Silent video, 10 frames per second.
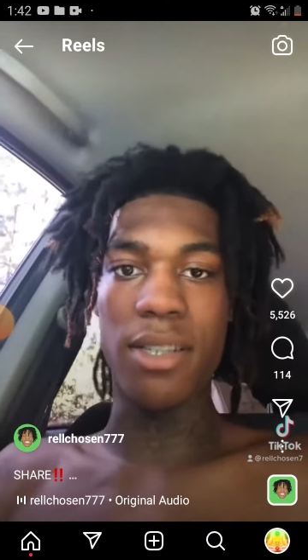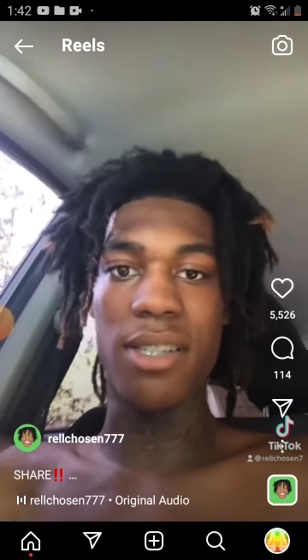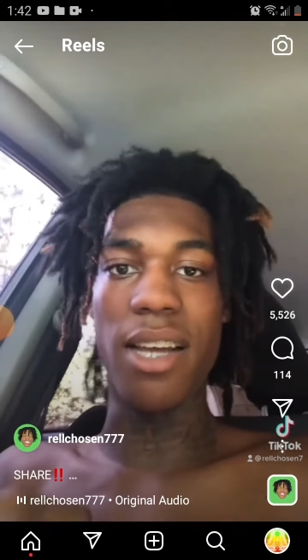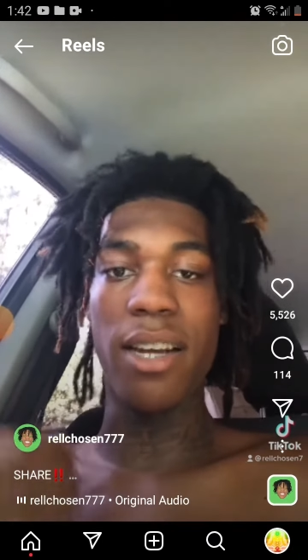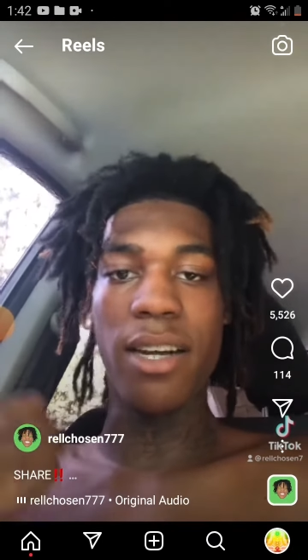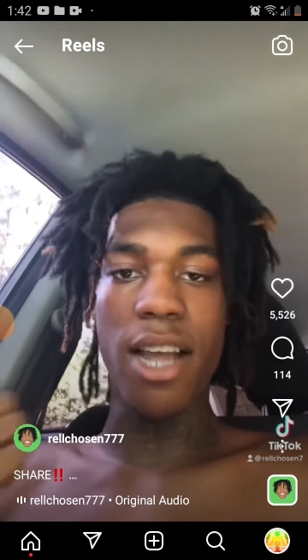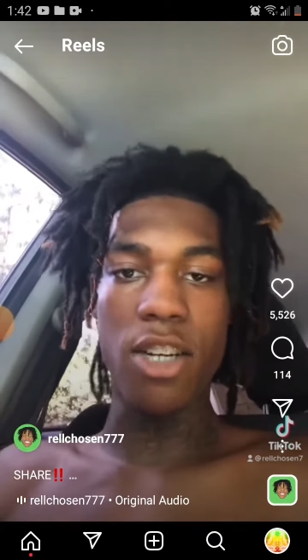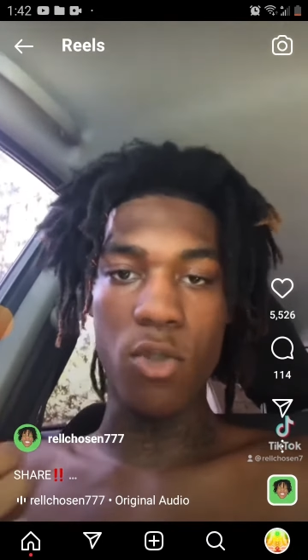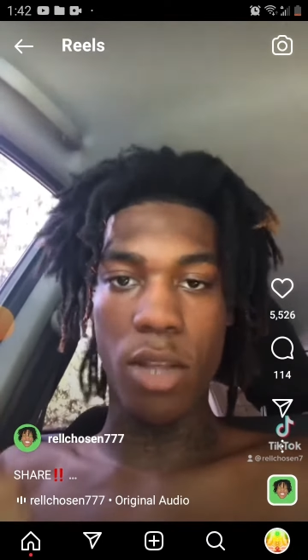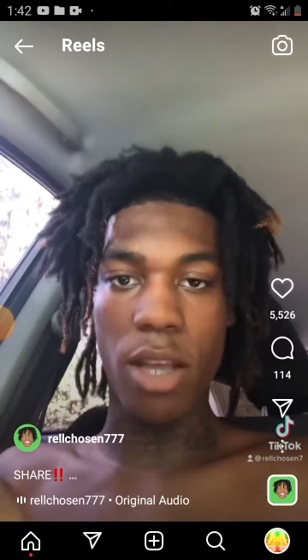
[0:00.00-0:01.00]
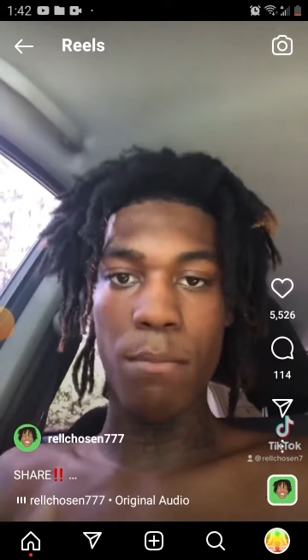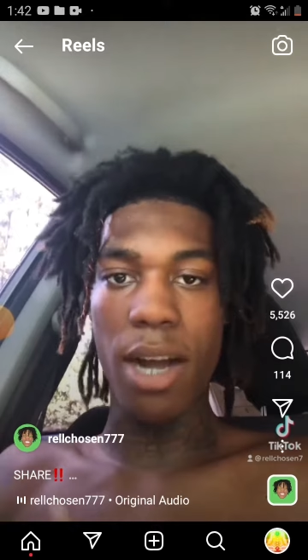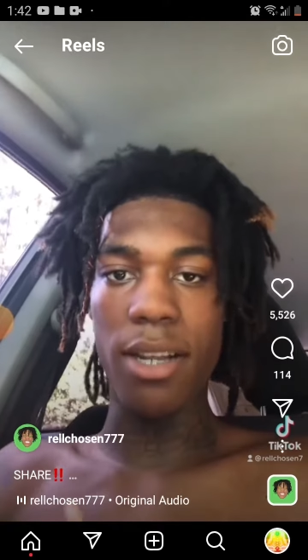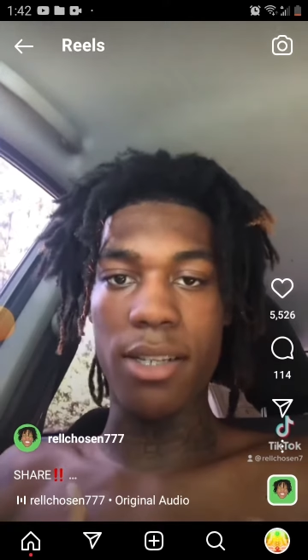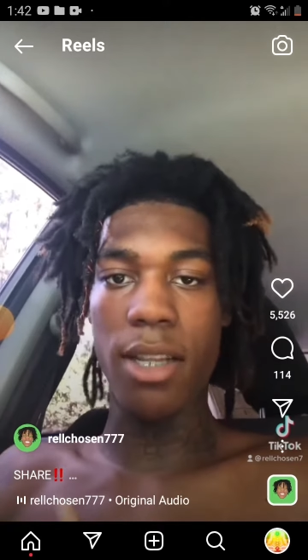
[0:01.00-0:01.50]
It's just like natural. Their
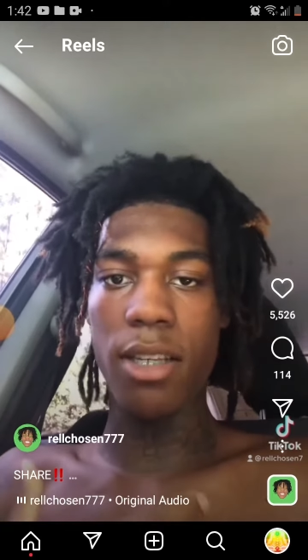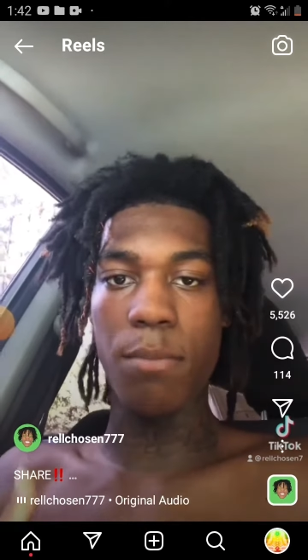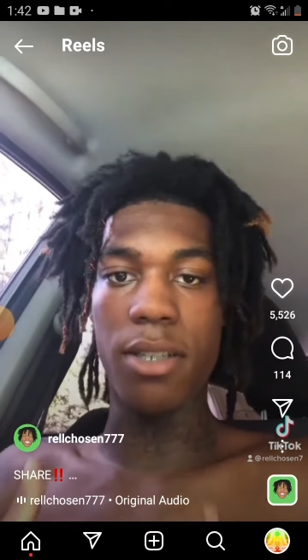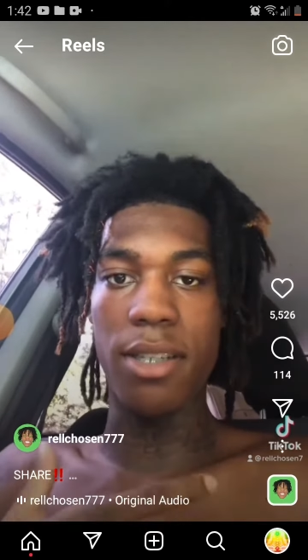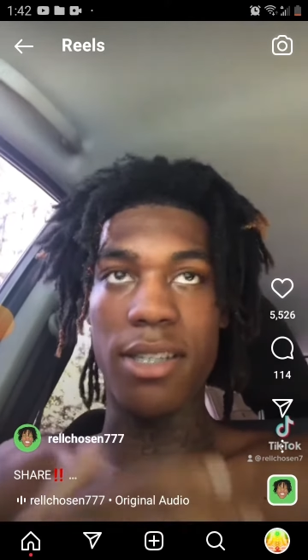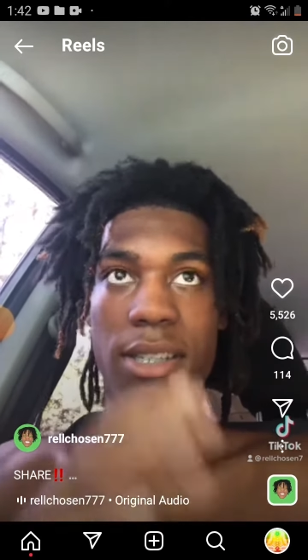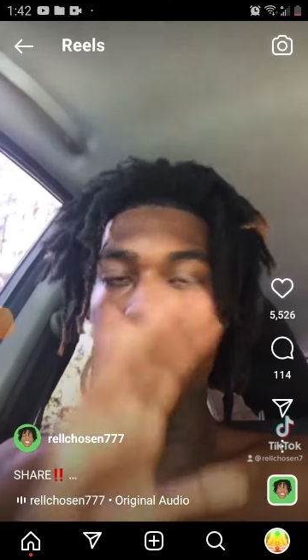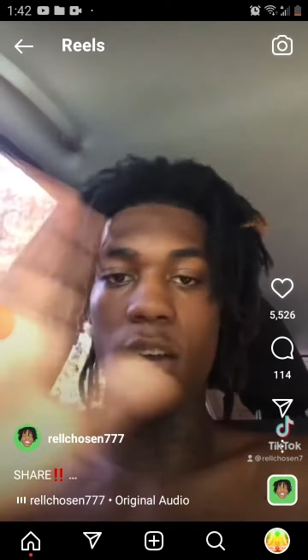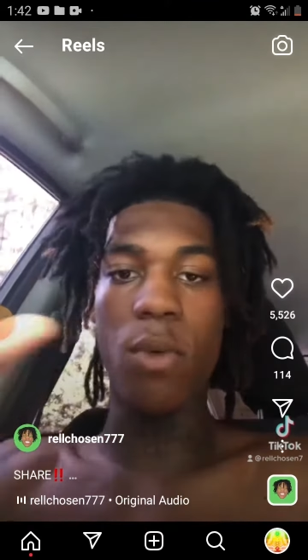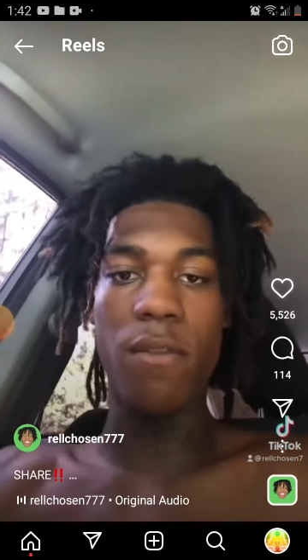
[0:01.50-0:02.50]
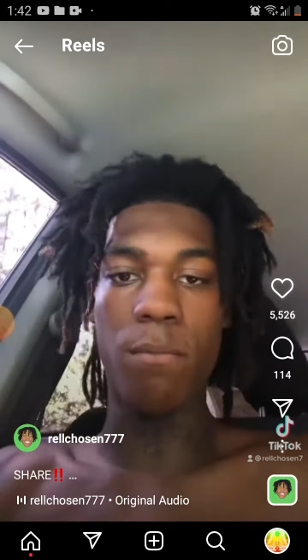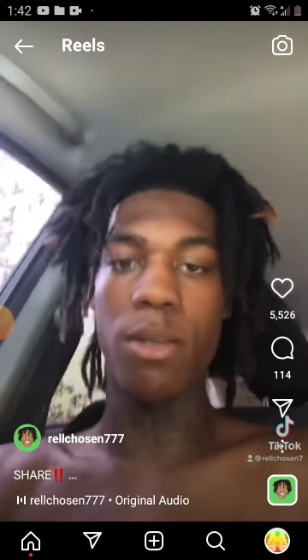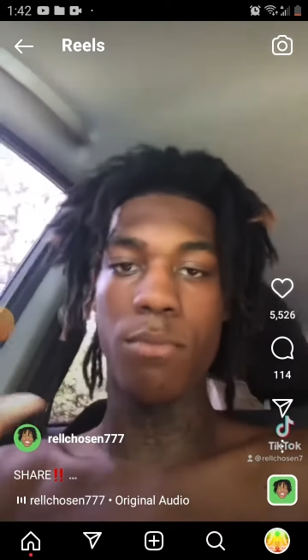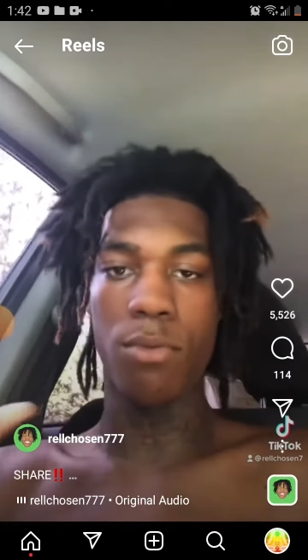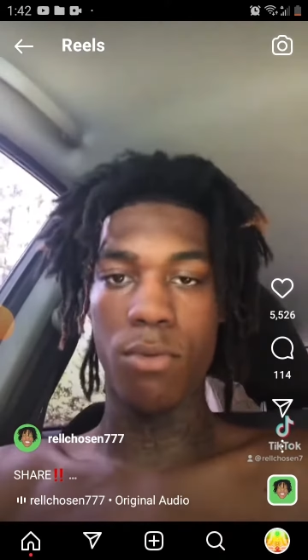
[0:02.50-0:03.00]
body is telling them to just stay away from
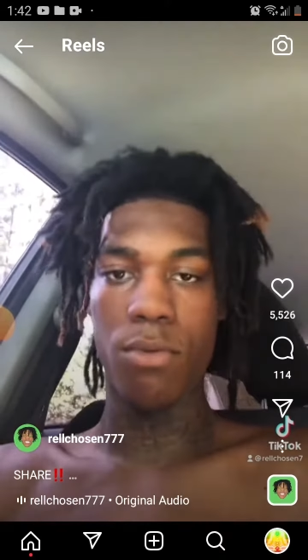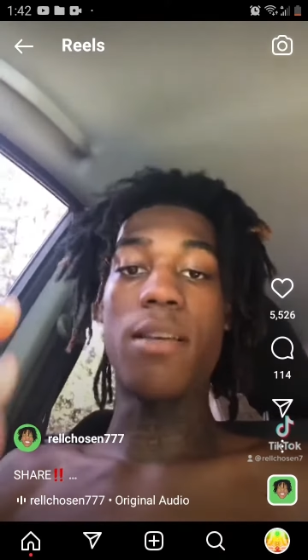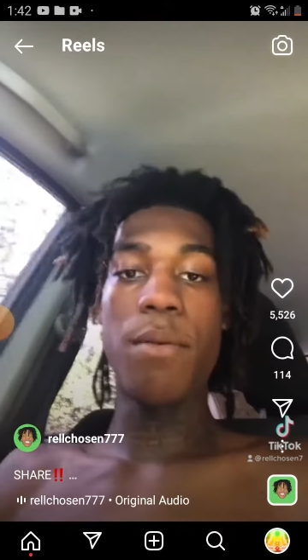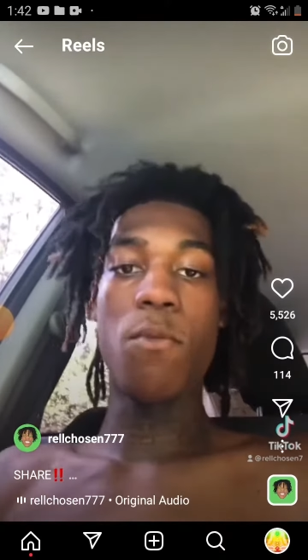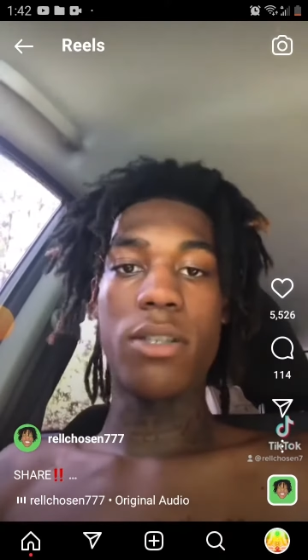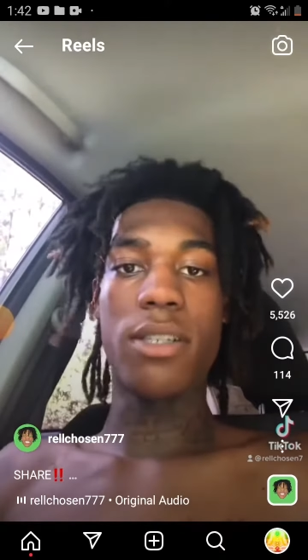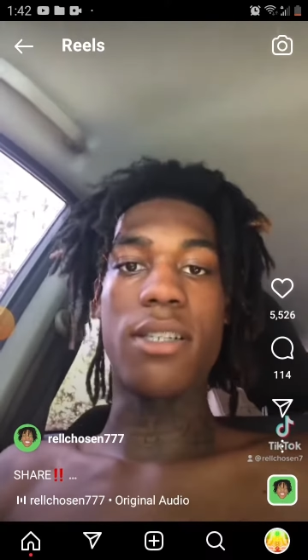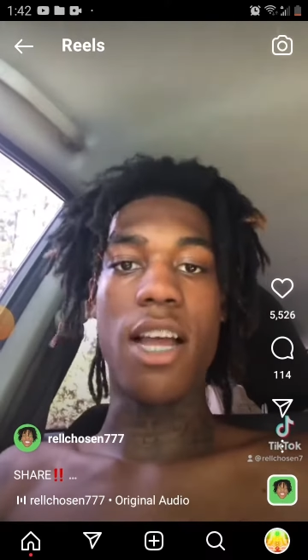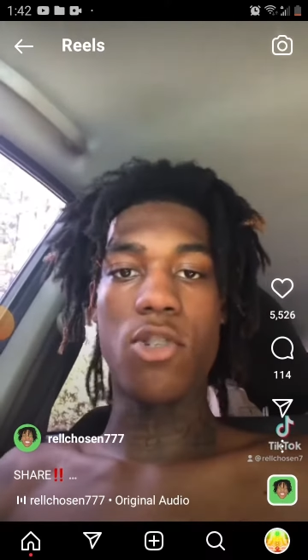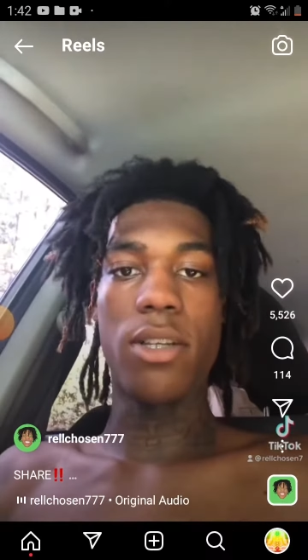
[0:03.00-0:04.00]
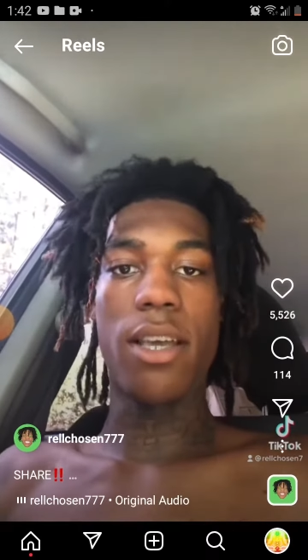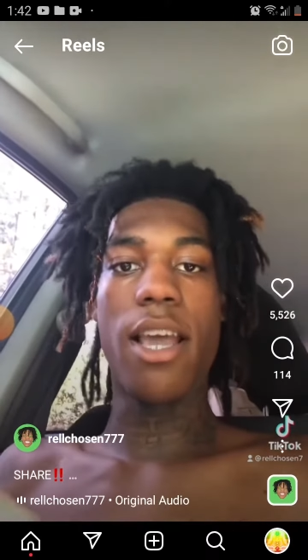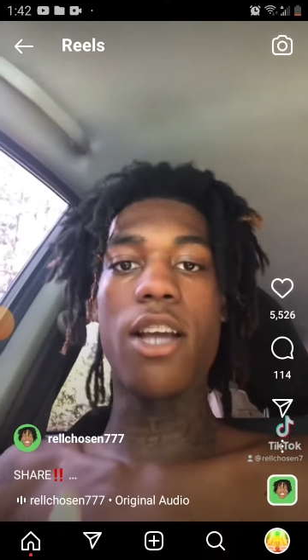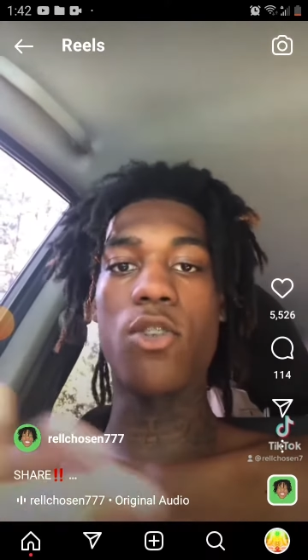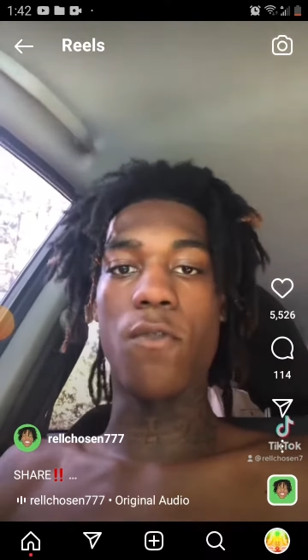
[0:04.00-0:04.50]
people. Some people are just naturally
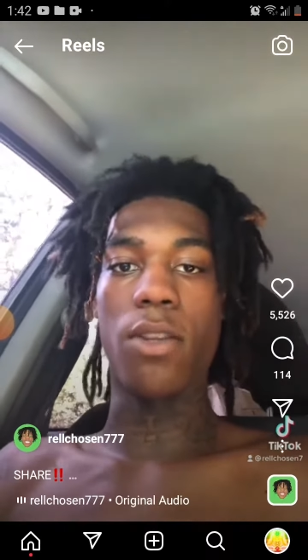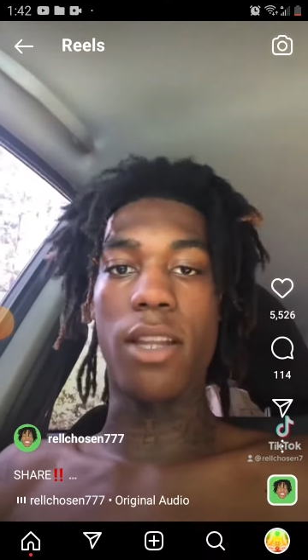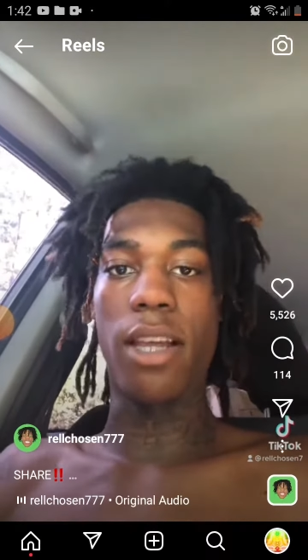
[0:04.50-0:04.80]
an extrovert.